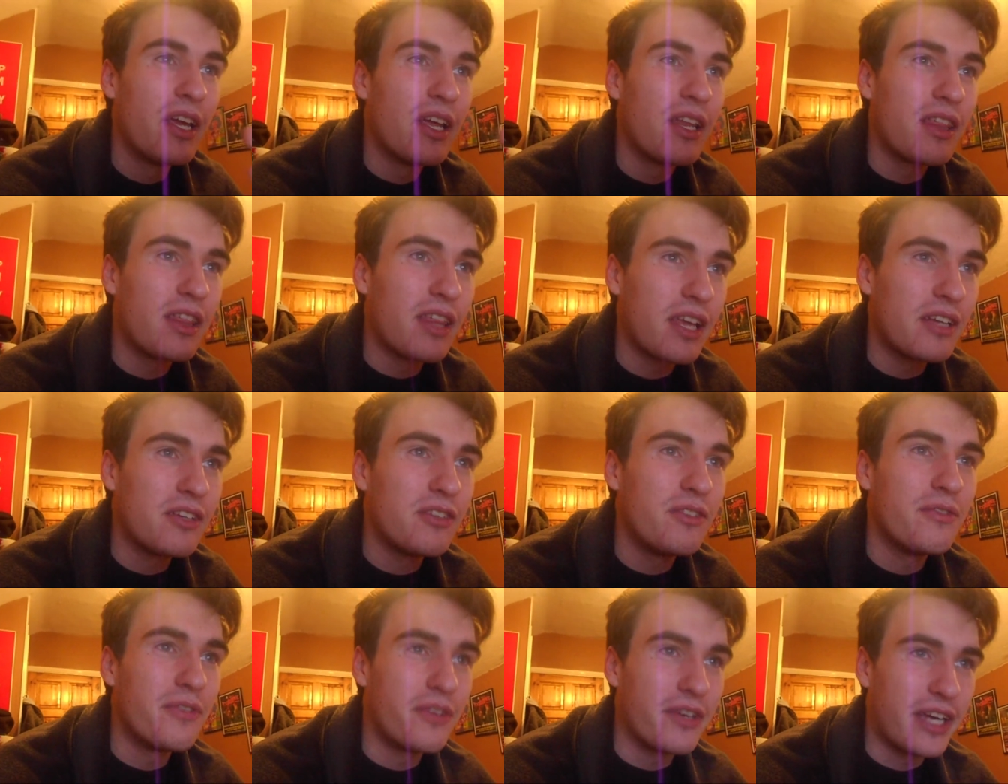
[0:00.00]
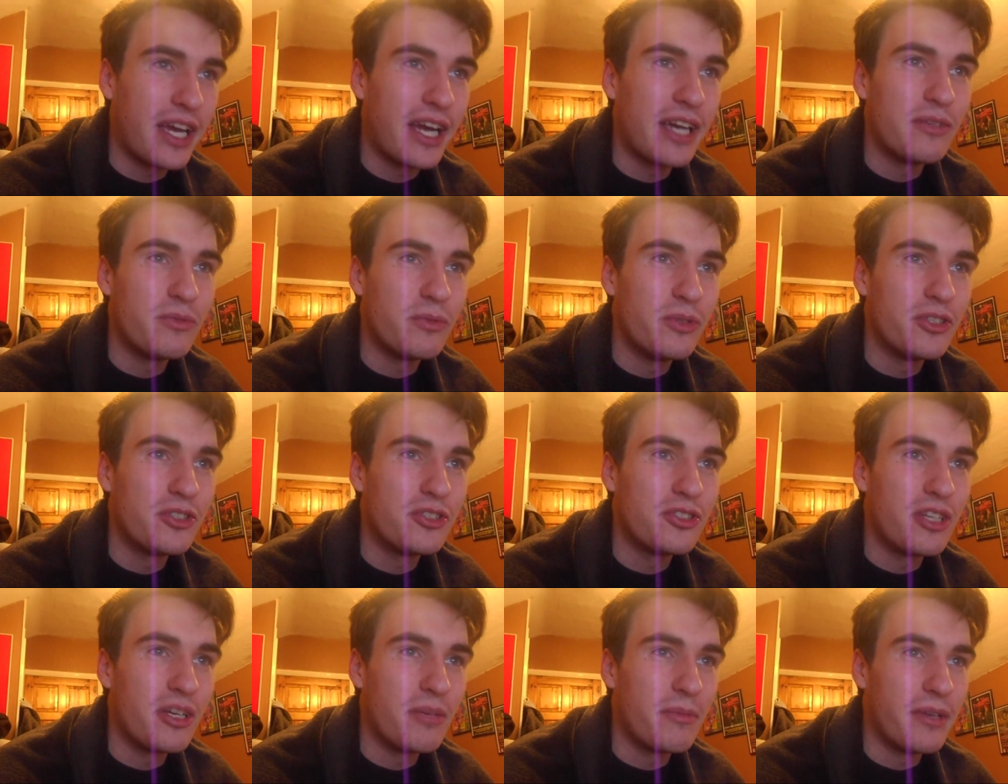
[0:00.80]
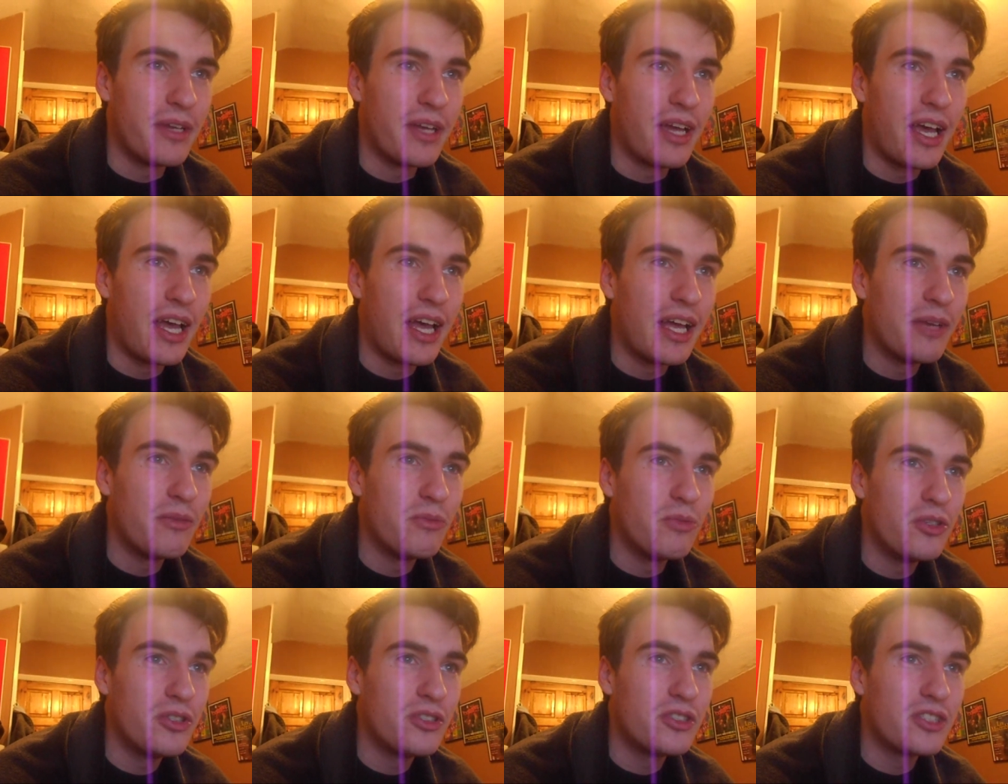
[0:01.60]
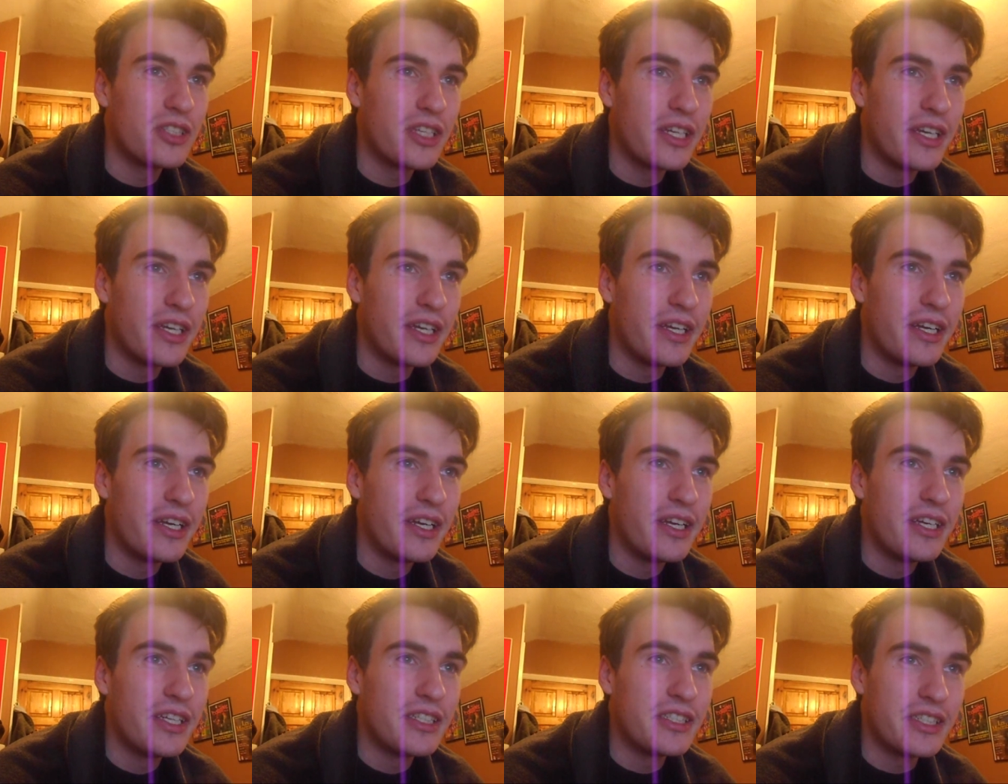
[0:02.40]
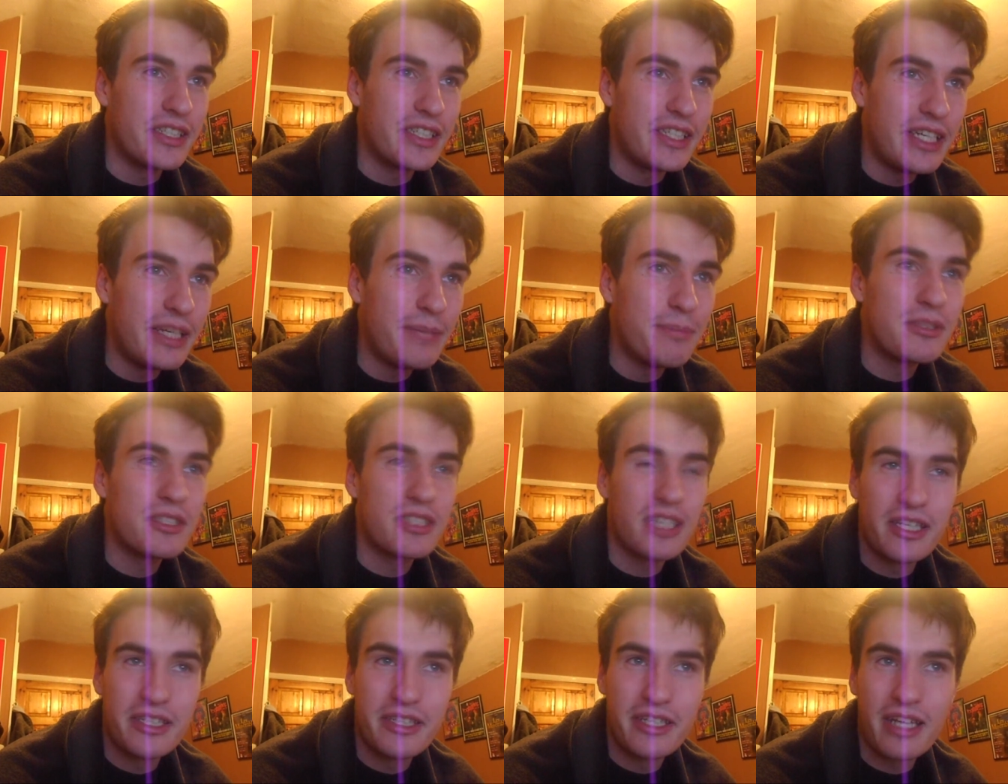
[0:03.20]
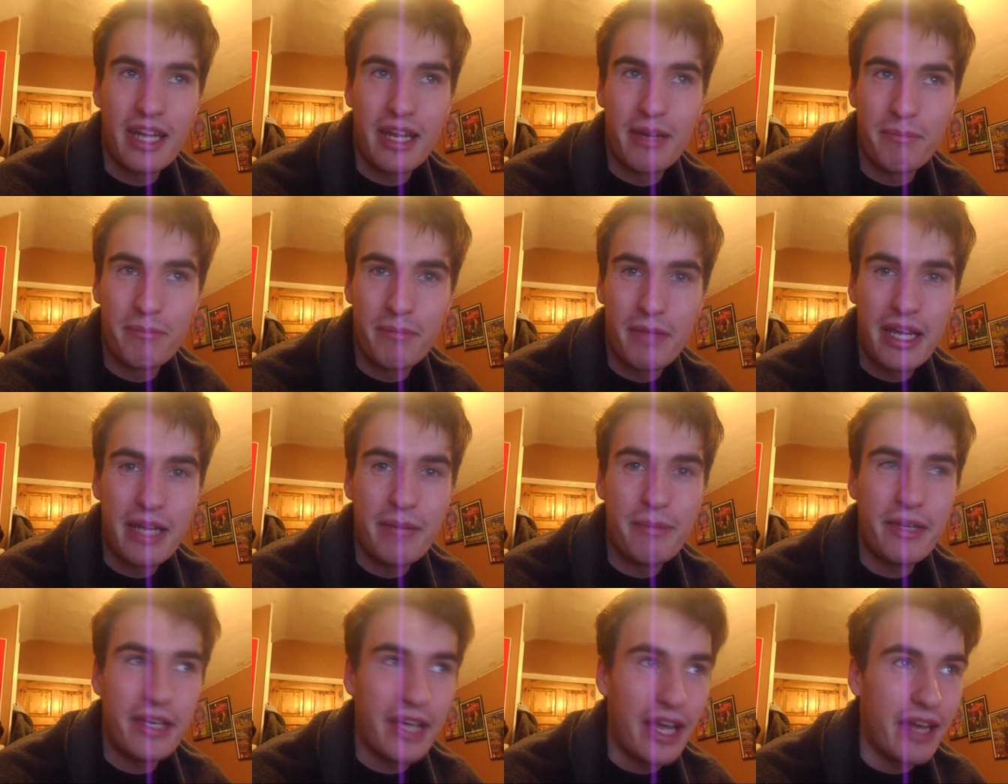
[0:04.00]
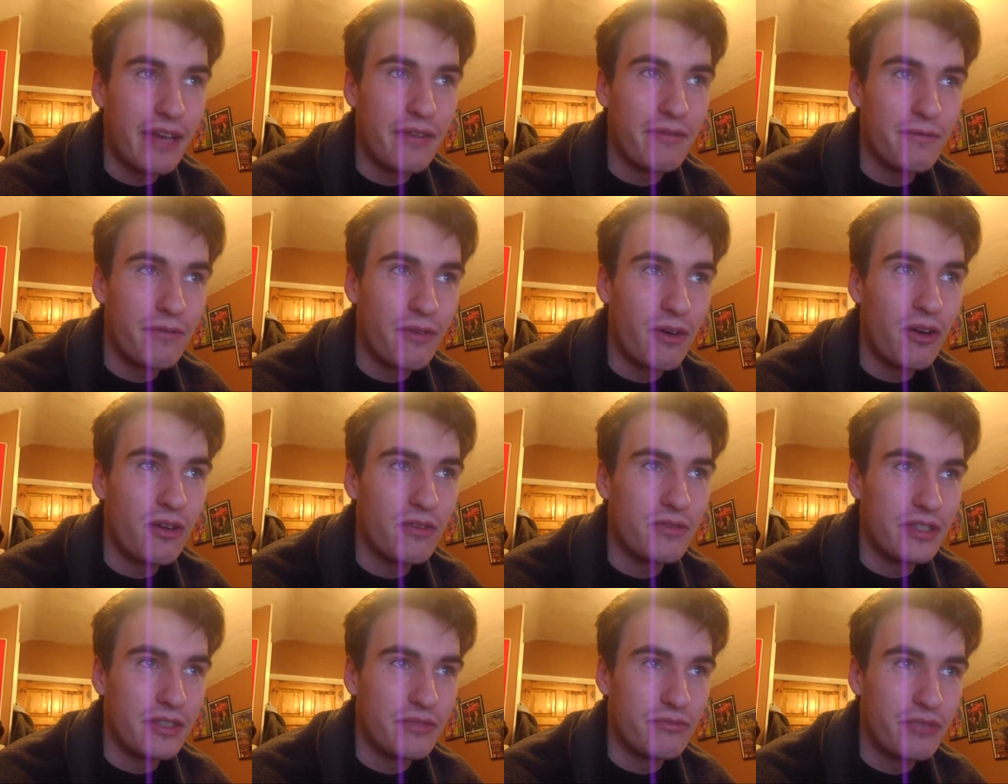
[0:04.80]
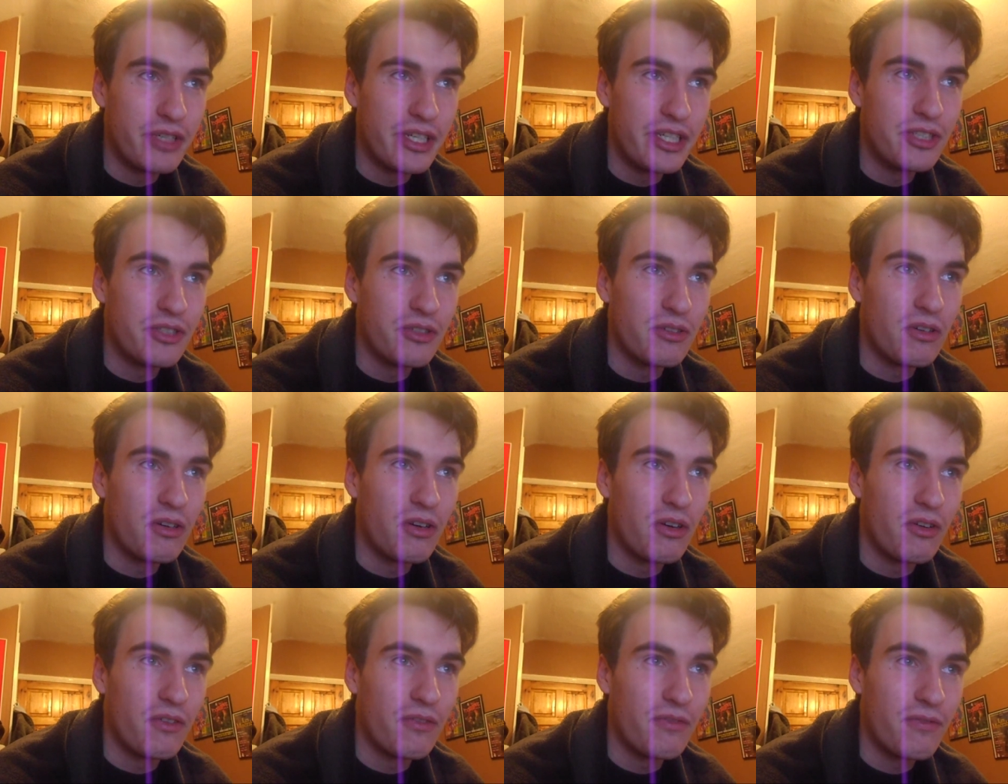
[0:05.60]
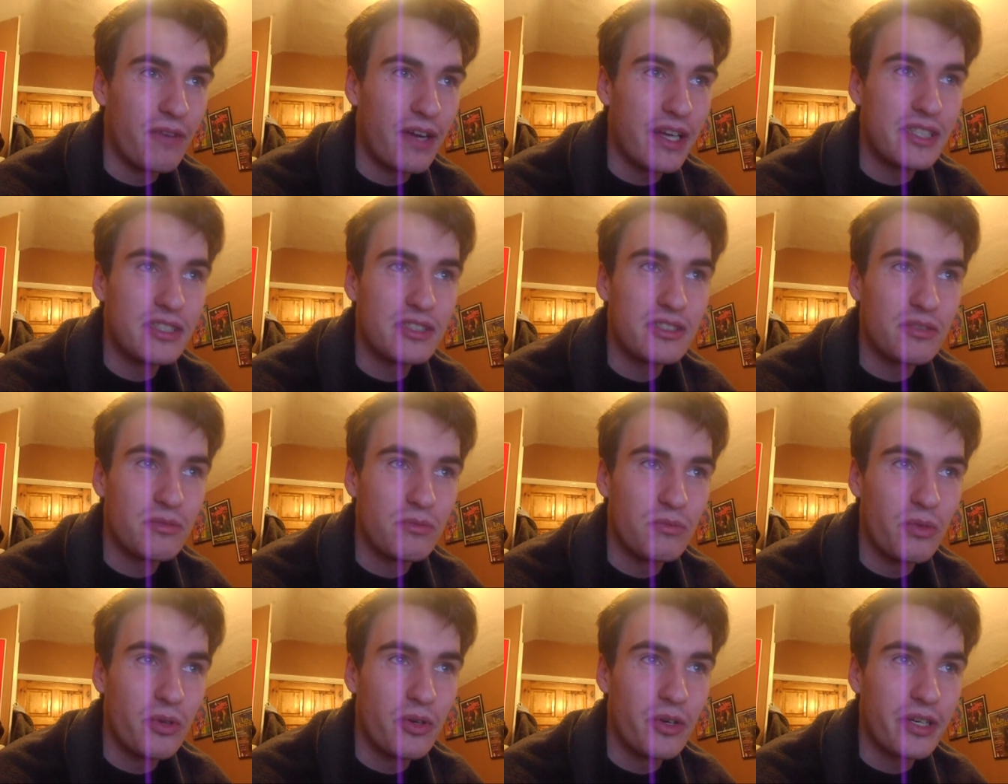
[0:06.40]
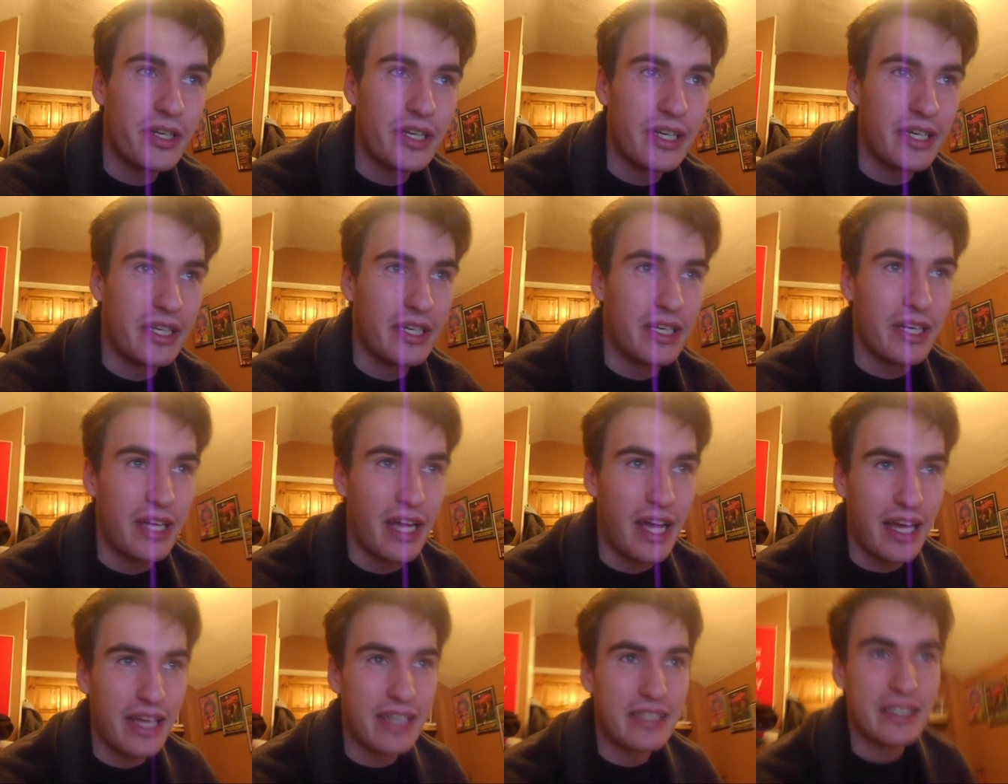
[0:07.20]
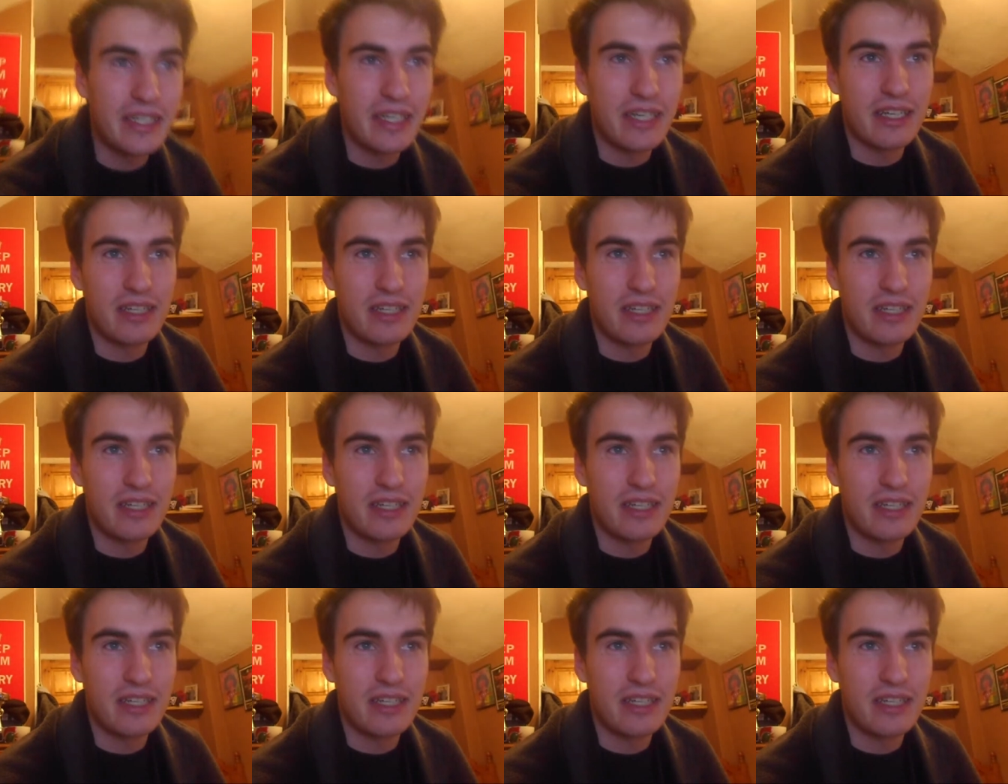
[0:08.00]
thank you for your kind words, Jamie. I would say to keep studying and maybe get involved in radio or find some work in an ad